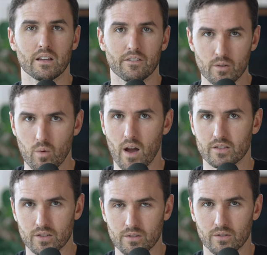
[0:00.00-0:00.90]
if you want
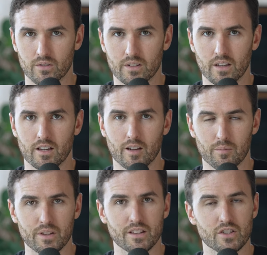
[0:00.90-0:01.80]
to
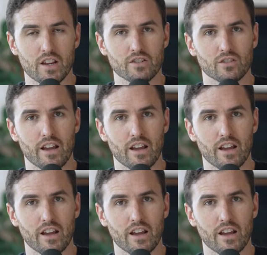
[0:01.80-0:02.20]
completely change your